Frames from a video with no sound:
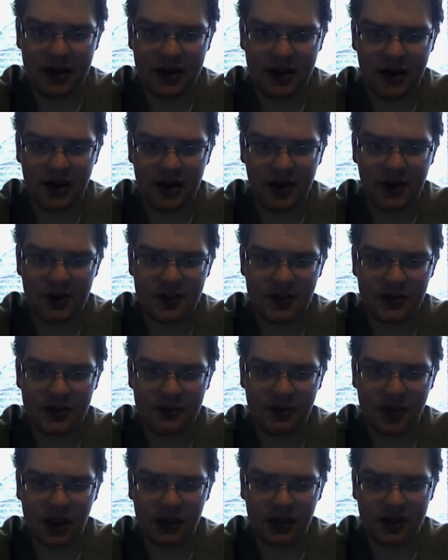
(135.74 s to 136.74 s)
It also
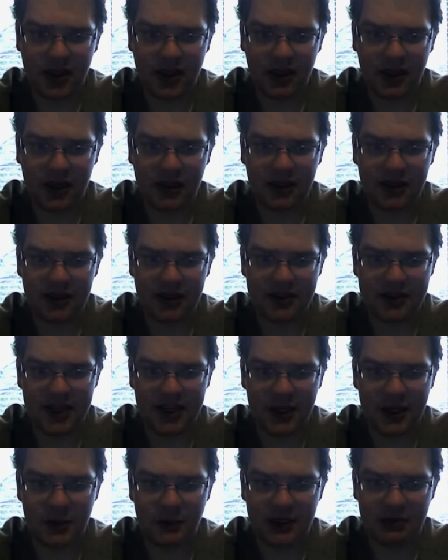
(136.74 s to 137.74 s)
built on
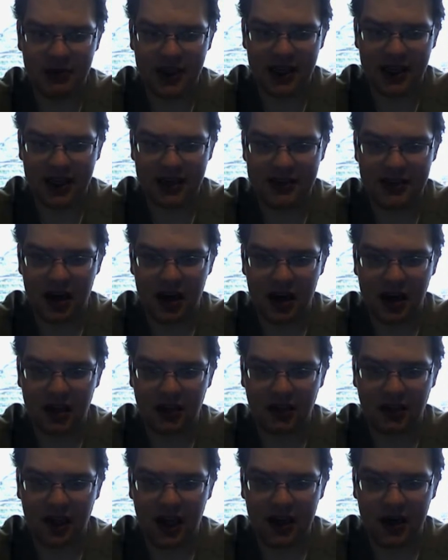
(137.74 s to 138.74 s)
Sega Dreamcast's
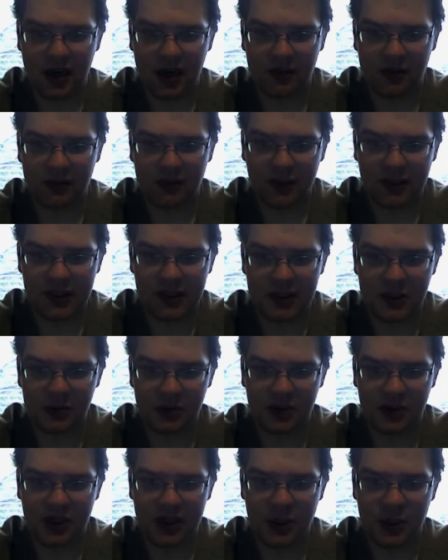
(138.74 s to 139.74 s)
online offerings
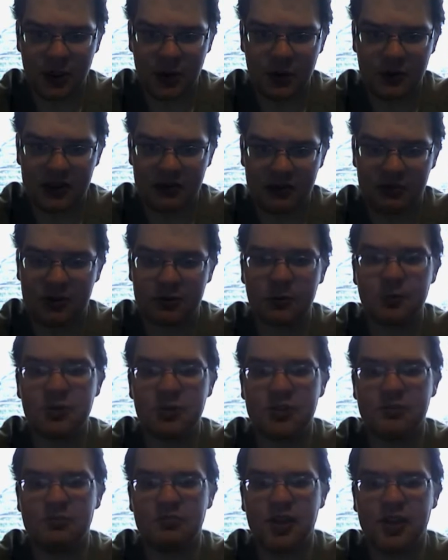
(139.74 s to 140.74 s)
with a new
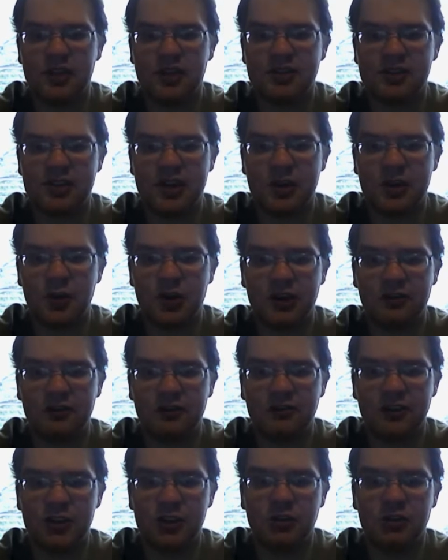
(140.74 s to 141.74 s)
subscription-based internet
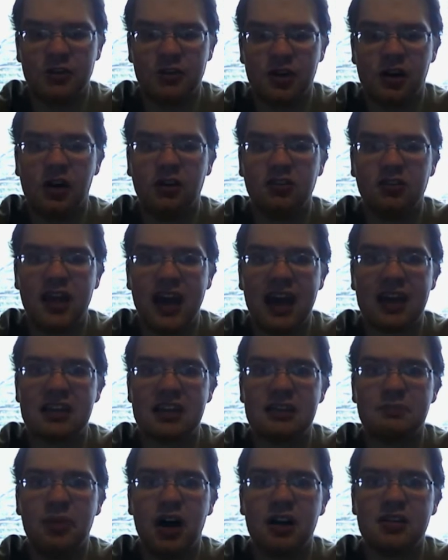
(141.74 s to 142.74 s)
feature called
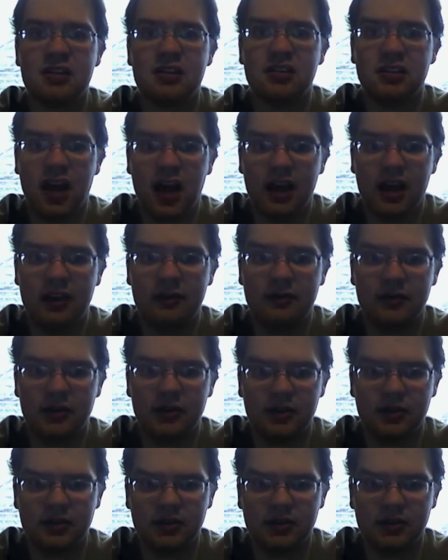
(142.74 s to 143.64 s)
Xbox Live.